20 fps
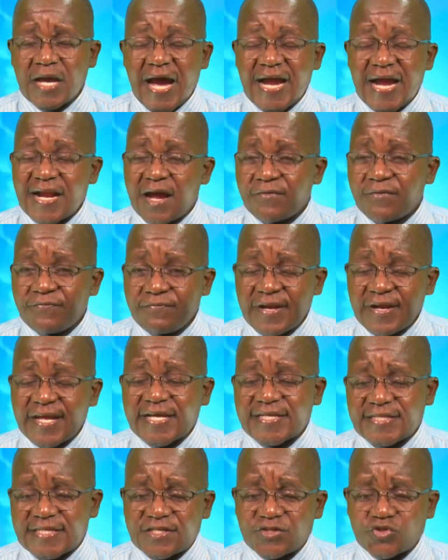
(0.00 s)
An
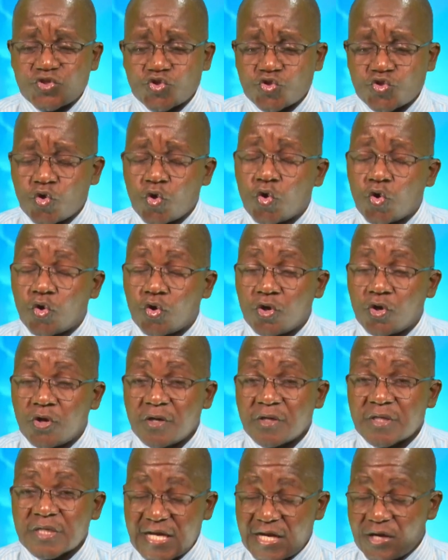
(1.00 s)
afflicted soul
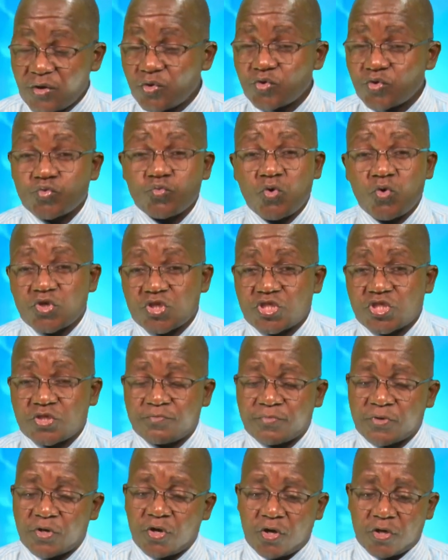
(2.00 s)
cannot
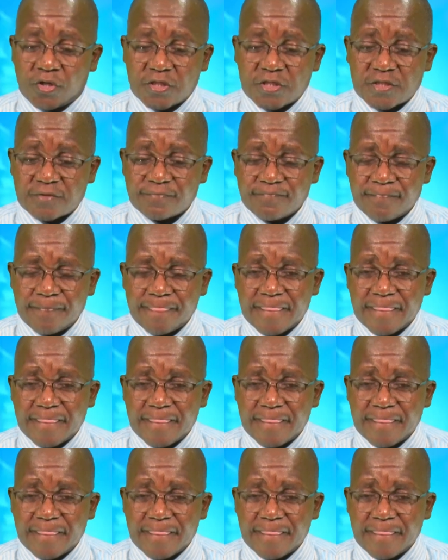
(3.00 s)
worship God.